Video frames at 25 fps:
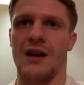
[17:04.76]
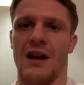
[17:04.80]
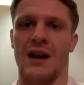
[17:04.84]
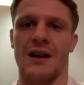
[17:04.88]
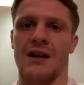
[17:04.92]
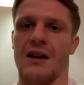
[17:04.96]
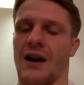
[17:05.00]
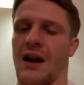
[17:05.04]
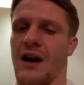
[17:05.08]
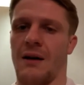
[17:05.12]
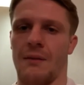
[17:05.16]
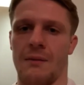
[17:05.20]

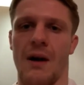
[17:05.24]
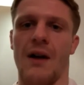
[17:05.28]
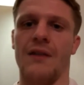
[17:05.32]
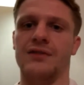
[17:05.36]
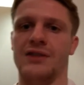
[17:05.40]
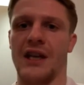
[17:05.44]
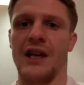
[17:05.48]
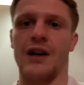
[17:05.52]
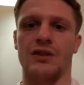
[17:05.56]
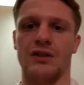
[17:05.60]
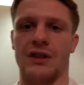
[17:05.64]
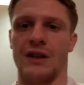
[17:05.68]
I've
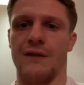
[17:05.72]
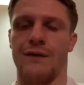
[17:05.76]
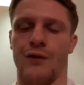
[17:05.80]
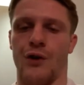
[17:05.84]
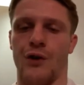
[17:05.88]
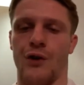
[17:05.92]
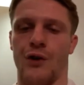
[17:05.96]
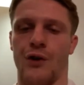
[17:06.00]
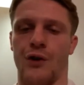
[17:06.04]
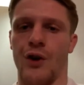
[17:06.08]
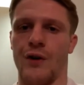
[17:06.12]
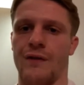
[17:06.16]
settled in
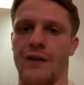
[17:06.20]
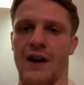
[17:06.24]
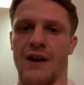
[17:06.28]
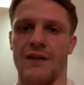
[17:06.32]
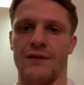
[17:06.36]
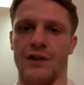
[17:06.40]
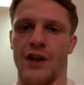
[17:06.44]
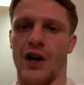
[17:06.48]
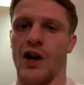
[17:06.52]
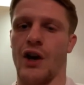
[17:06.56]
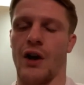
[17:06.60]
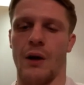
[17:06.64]
45
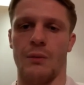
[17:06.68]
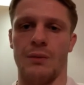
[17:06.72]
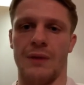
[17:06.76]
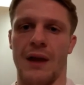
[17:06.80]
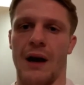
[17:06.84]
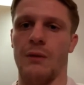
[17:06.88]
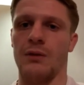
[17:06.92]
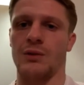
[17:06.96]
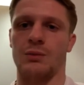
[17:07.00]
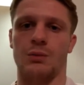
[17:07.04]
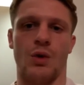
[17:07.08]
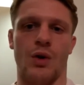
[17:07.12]
now.
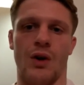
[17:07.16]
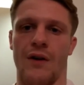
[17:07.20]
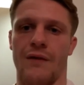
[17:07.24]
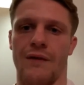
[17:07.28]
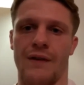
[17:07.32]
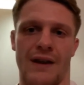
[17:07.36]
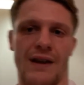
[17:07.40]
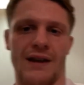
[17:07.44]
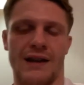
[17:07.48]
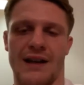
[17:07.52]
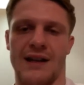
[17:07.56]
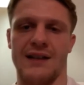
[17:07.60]
That was more a
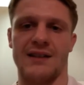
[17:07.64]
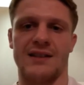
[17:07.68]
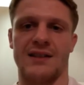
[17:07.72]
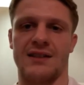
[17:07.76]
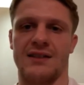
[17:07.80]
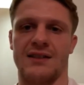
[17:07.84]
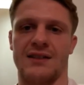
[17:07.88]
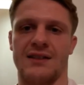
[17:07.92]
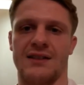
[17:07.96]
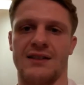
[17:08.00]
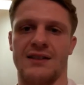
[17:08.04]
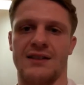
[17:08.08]
fight
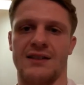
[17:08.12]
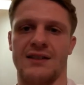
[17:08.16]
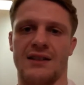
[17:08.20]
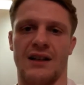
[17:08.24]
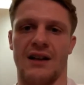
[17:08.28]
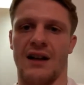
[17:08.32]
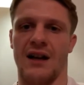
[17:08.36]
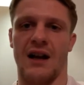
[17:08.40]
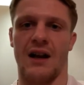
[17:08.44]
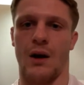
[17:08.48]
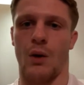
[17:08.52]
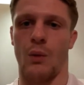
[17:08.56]
against
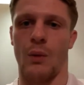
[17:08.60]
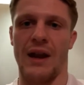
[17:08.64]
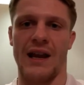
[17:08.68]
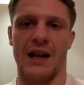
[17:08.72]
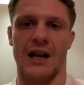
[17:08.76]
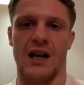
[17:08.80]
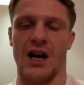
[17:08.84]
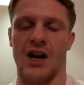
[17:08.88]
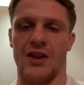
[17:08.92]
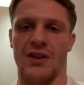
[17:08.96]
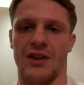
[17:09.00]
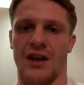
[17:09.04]
a weight
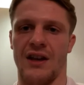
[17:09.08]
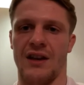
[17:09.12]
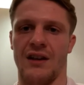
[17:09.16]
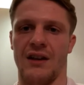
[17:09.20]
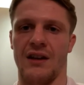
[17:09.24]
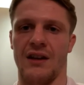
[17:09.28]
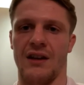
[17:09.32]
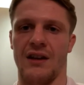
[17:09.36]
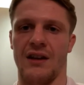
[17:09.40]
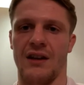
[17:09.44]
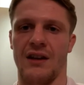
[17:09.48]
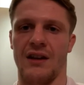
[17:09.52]
cut
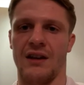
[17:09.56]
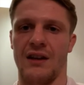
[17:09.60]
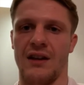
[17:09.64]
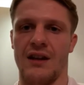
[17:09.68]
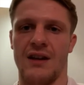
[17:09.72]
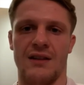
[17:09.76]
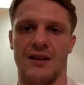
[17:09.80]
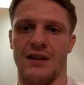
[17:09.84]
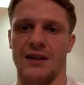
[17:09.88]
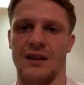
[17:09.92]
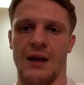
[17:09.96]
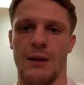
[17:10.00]
than
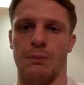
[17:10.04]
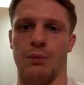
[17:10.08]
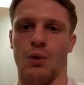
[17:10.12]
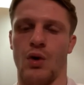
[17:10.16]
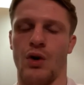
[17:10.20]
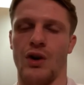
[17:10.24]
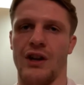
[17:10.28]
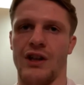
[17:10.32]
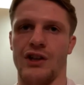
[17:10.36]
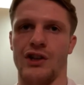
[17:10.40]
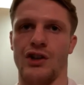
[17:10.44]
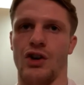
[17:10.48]
the
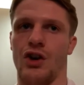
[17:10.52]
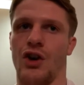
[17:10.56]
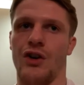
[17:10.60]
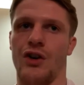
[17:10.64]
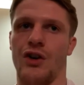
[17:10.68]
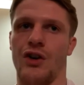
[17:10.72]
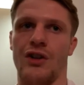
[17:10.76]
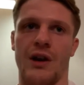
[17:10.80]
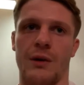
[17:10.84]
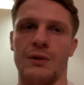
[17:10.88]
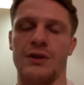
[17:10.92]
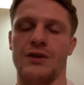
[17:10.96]
opponent. You know, if I
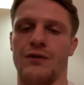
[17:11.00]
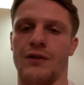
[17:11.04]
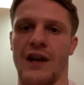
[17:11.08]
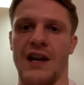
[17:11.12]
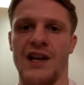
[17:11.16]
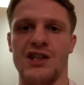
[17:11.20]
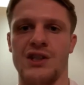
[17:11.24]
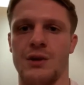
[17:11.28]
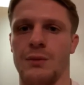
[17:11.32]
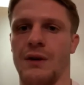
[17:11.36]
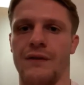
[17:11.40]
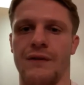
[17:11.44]
was fresh, I
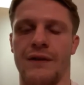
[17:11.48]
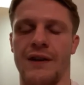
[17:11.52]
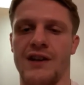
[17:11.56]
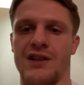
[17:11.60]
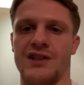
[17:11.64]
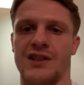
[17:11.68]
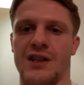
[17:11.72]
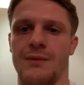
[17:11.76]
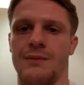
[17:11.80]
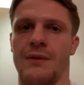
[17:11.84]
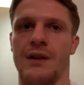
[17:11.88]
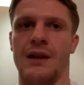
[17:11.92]
would have finished
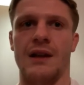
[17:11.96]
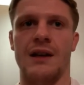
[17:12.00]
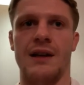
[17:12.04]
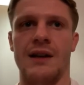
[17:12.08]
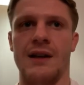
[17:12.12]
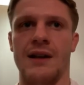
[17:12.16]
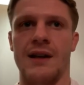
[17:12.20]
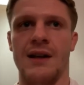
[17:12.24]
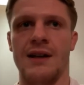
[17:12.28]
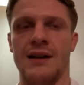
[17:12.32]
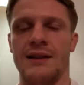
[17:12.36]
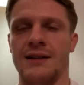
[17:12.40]
in
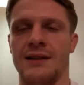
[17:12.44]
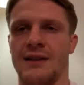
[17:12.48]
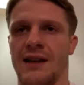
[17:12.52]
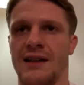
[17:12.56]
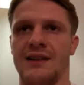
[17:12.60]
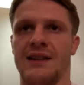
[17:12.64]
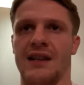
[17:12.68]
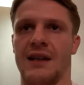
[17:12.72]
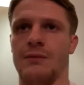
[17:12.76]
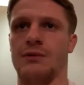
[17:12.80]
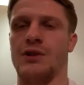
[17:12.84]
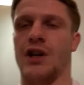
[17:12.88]
10
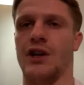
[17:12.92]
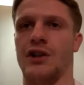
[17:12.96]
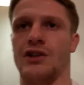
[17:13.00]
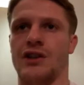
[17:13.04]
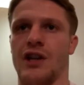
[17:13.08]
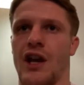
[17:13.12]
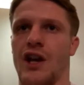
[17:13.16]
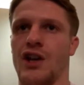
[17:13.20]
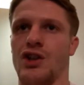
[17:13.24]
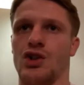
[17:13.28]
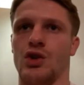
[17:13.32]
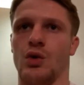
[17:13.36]
times out of
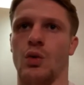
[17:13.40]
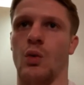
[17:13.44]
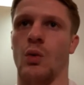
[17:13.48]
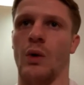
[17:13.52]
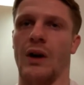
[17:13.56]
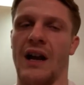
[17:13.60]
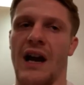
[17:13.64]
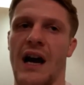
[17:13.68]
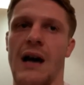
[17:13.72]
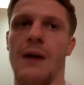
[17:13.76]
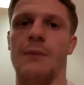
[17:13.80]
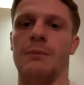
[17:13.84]
10. So
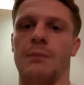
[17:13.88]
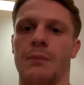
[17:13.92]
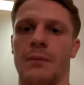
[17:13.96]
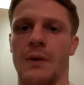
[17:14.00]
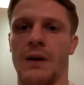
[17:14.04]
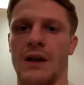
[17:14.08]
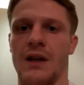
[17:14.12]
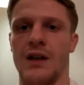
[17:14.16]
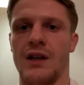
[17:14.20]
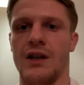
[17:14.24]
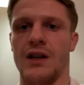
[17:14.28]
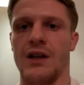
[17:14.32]
when I'm
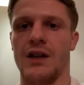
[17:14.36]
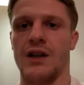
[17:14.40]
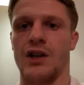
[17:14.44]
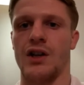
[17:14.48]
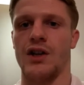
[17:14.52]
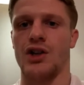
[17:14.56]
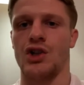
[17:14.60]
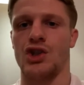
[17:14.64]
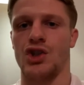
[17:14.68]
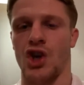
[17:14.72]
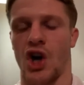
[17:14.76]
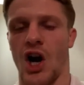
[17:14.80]

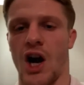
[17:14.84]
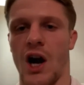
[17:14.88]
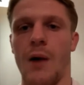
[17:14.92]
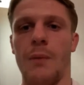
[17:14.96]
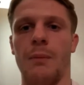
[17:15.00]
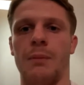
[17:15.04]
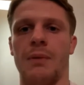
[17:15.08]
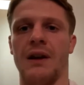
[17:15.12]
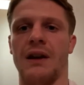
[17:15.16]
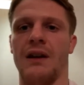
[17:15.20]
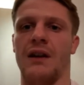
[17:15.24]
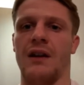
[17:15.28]
sharp
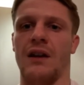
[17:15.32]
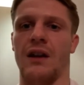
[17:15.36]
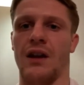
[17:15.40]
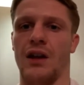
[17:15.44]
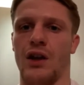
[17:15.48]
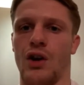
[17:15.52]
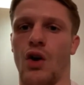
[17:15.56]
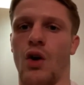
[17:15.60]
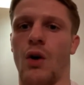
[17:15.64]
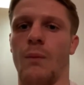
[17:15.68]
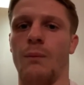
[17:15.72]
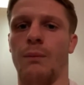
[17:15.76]
and
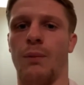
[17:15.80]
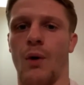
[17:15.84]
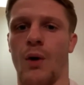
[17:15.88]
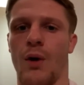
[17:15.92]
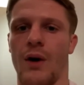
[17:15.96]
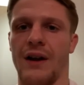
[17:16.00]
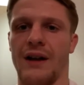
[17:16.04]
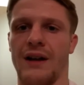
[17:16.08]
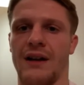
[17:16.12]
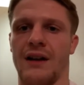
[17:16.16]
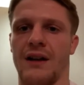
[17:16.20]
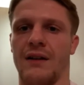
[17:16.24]
on
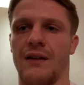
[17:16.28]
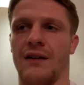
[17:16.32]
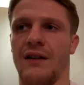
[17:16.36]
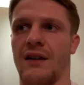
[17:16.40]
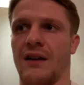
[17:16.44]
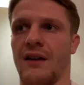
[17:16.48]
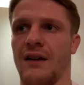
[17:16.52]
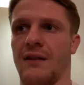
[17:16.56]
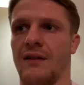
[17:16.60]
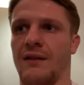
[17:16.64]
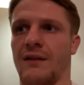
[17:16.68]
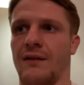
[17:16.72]
point
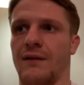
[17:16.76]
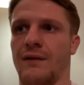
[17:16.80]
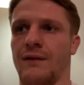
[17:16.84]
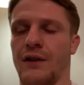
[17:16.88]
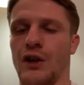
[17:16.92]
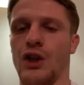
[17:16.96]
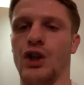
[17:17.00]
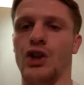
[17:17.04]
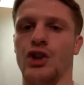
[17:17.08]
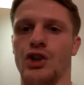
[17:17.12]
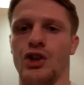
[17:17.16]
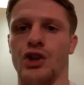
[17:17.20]
and
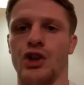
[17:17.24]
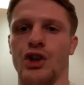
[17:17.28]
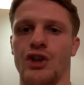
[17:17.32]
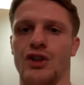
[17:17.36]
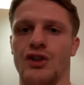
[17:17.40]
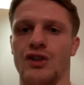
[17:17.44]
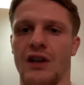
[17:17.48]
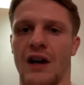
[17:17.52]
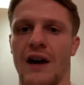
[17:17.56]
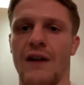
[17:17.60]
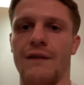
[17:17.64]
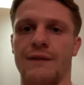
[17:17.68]
feeling
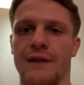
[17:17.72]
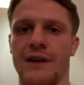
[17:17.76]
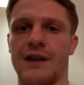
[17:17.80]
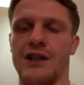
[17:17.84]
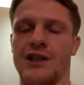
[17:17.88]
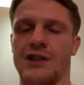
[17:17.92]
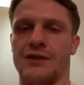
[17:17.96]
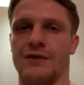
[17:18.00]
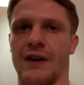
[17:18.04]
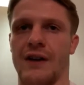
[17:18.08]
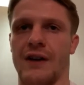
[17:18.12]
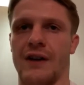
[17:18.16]
good, I
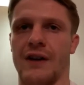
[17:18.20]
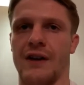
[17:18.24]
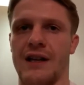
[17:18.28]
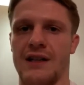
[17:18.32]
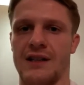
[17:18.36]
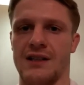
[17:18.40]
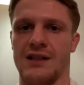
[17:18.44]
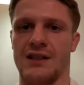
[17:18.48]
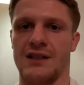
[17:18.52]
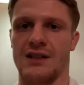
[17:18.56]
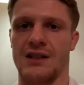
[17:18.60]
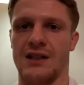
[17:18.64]
finish
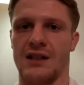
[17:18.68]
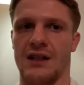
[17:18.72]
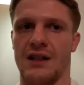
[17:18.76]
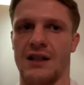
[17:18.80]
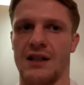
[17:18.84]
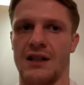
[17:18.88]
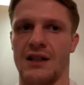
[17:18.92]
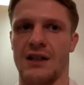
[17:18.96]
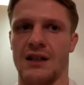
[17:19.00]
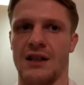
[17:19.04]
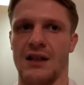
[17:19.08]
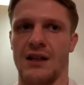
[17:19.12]
fights.
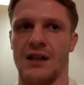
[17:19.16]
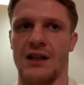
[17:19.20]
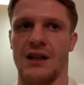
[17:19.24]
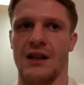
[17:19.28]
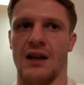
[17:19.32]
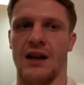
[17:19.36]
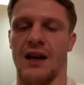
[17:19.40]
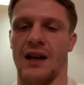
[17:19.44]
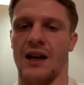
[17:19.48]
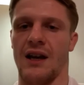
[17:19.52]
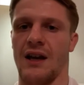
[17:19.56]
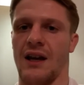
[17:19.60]

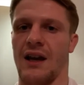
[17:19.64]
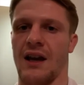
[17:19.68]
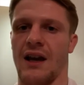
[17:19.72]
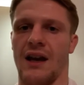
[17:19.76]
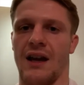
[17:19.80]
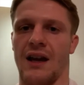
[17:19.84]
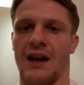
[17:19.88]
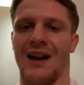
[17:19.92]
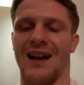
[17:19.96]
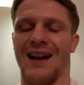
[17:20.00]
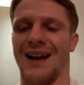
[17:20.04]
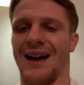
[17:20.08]

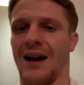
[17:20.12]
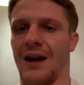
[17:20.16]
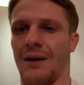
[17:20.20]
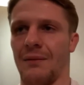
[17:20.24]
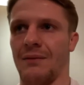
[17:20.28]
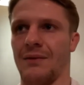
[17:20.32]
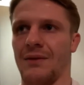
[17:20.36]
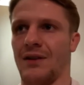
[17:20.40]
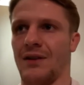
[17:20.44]
If